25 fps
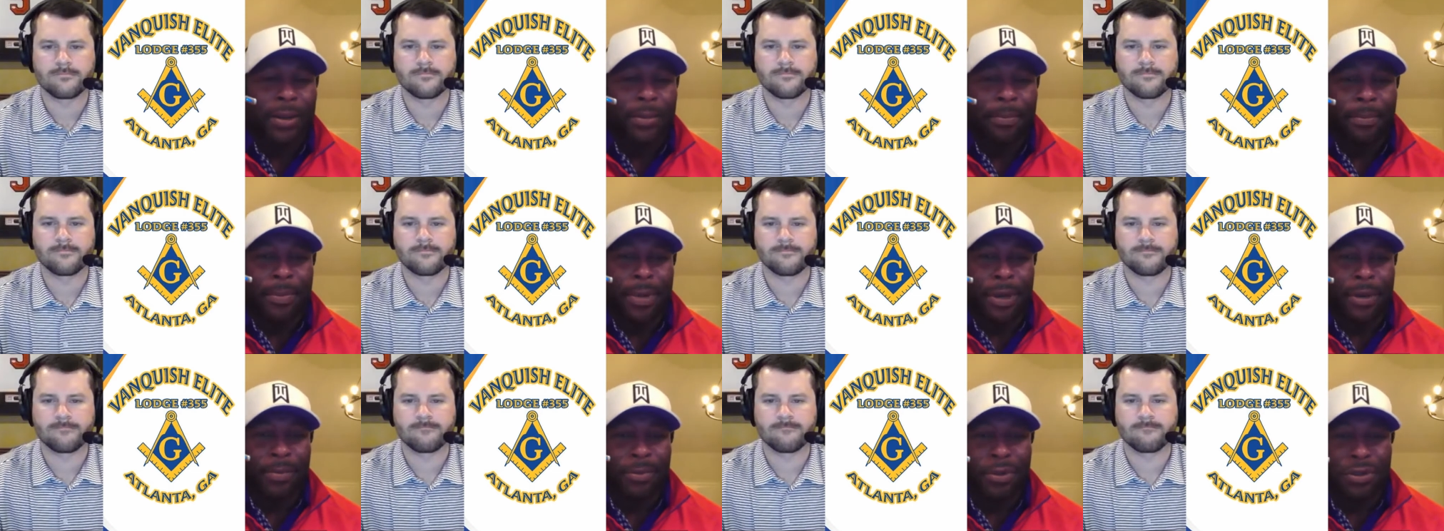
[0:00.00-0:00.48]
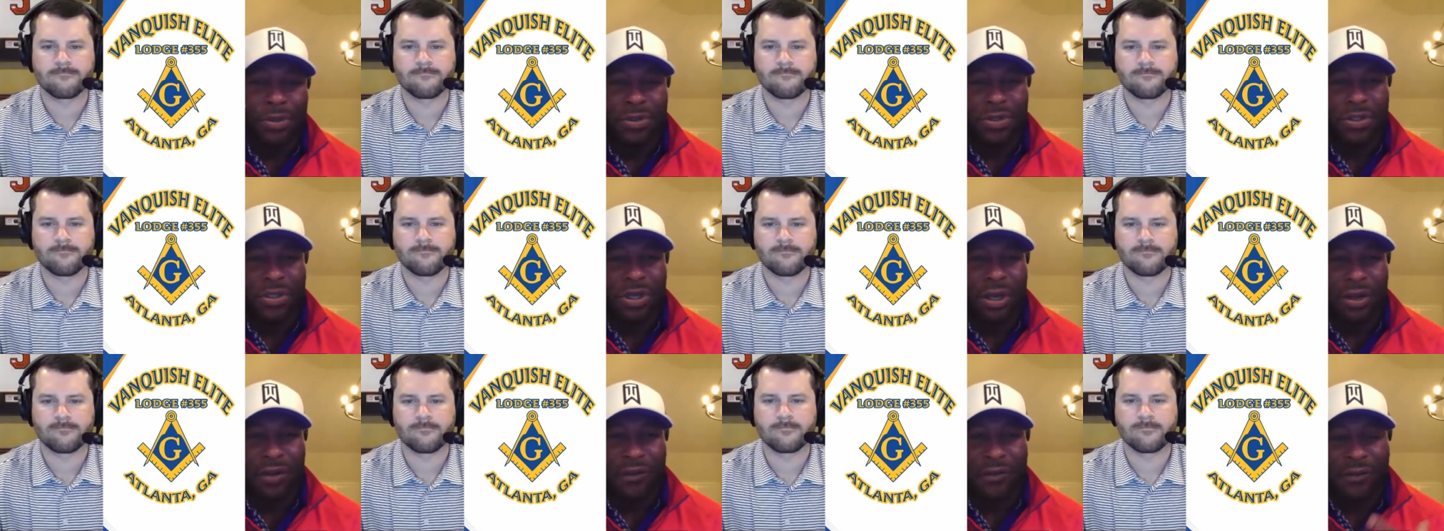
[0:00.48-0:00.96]
Speaker 1: members
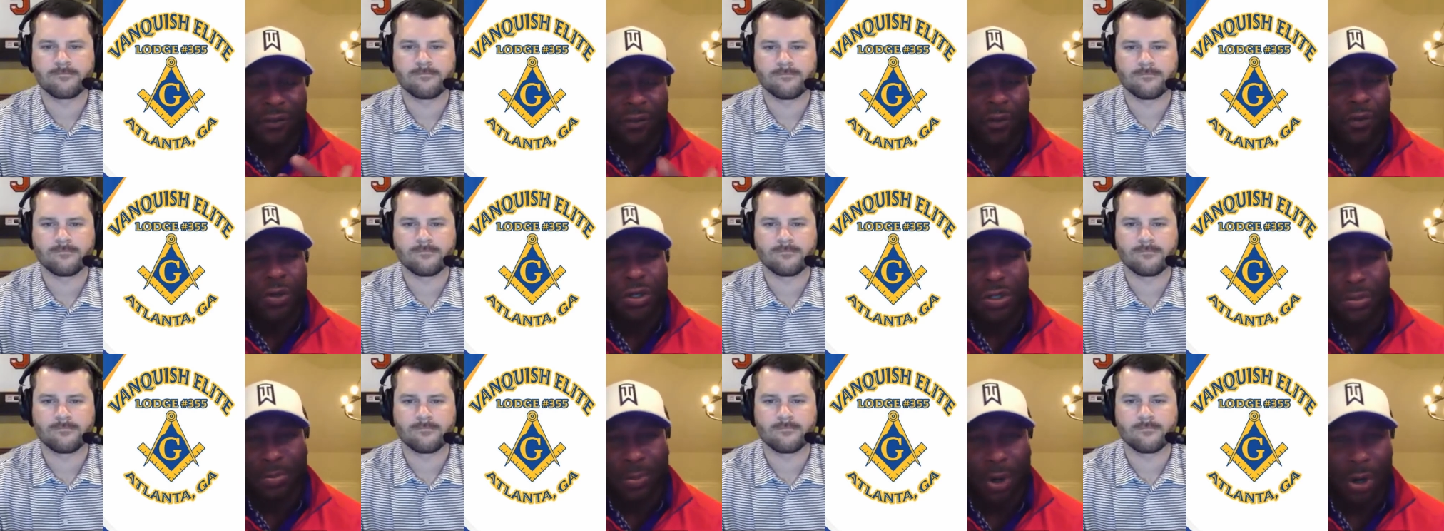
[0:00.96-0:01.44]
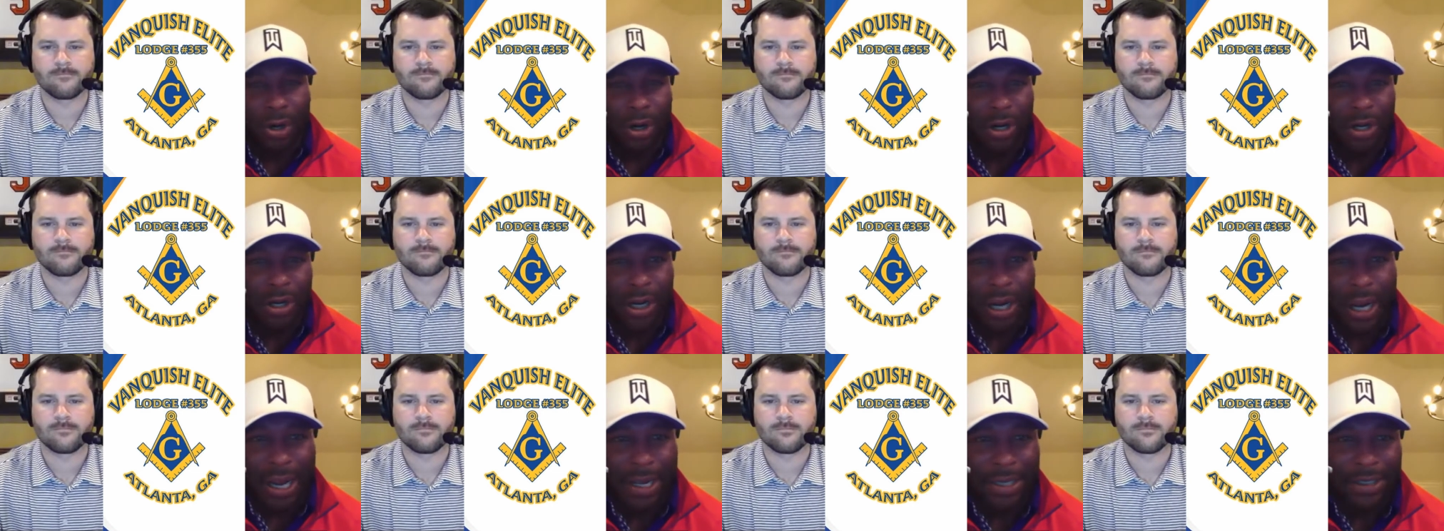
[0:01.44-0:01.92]
of Forest
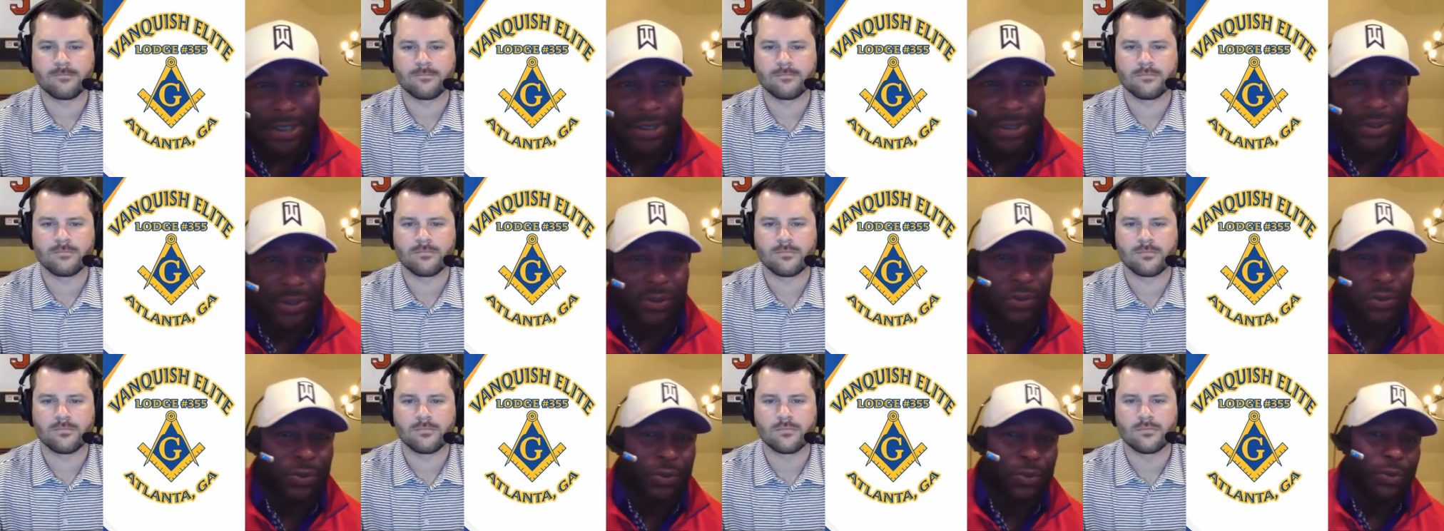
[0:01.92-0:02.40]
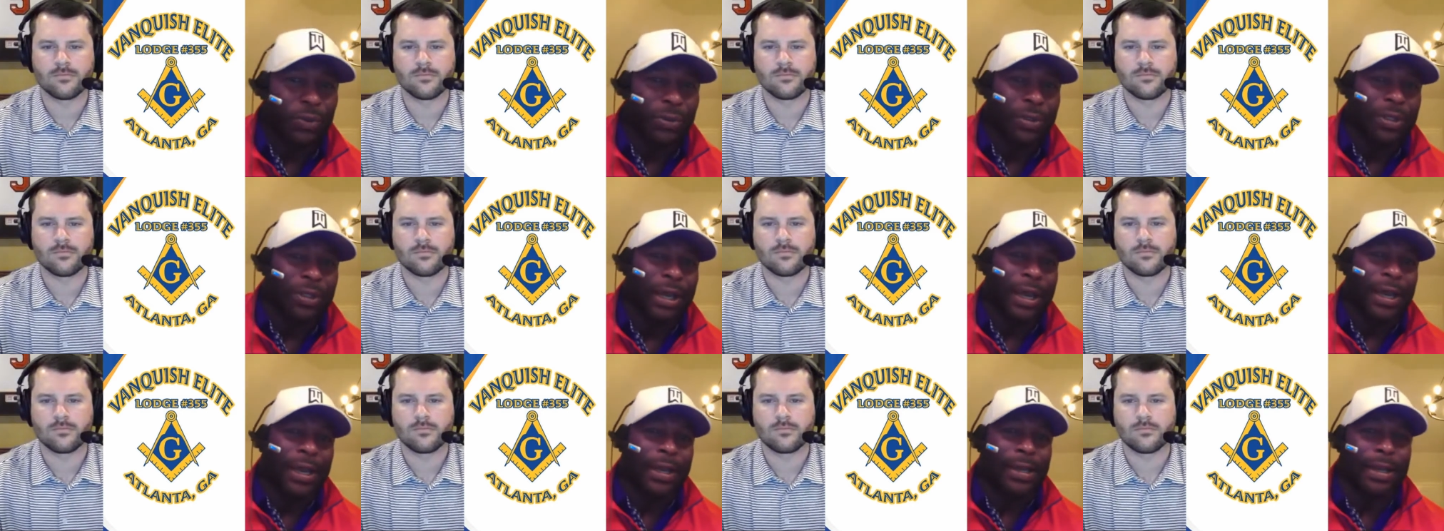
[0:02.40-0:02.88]
Park High School
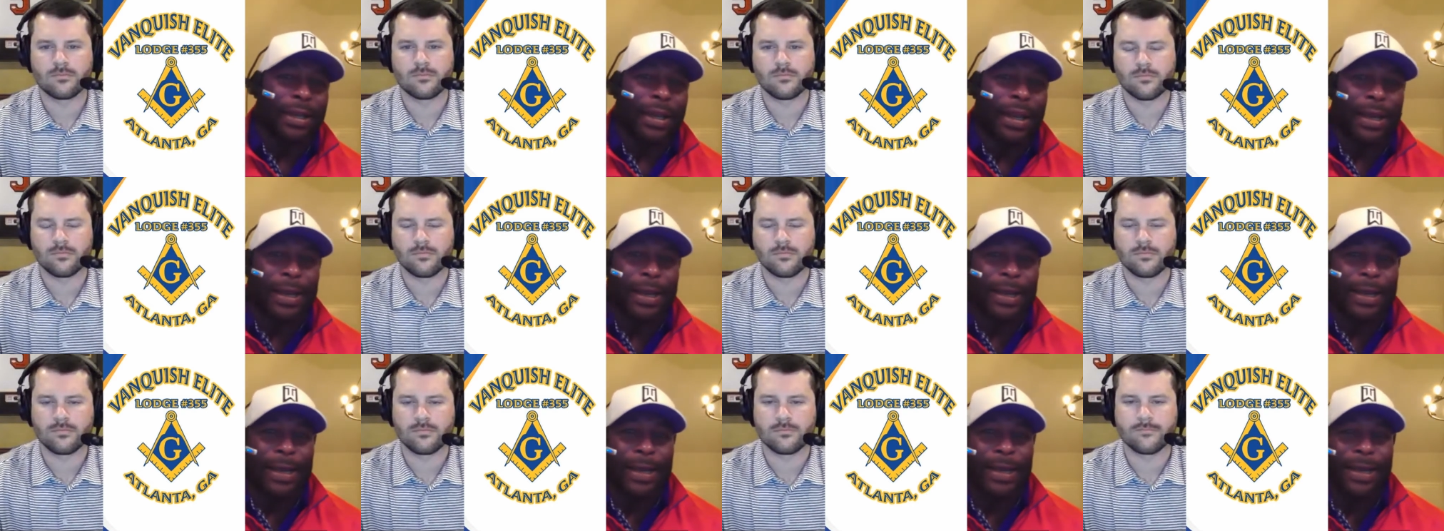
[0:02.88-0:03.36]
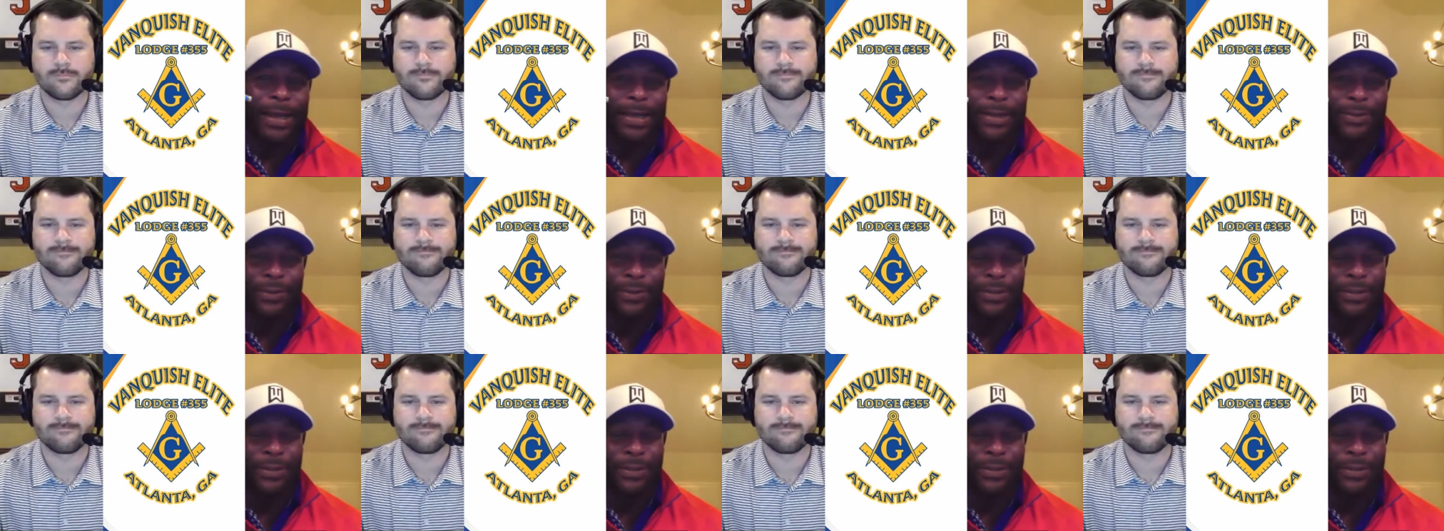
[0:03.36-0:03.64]
that uh,